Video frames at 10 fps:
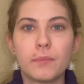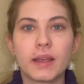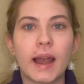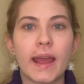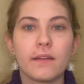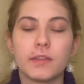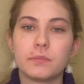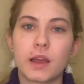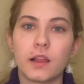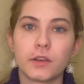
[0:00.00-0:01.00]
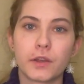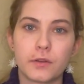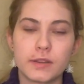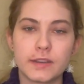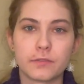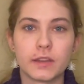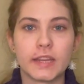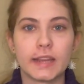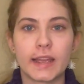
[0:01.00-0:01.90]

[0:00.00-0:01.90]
but I have them color coded differently,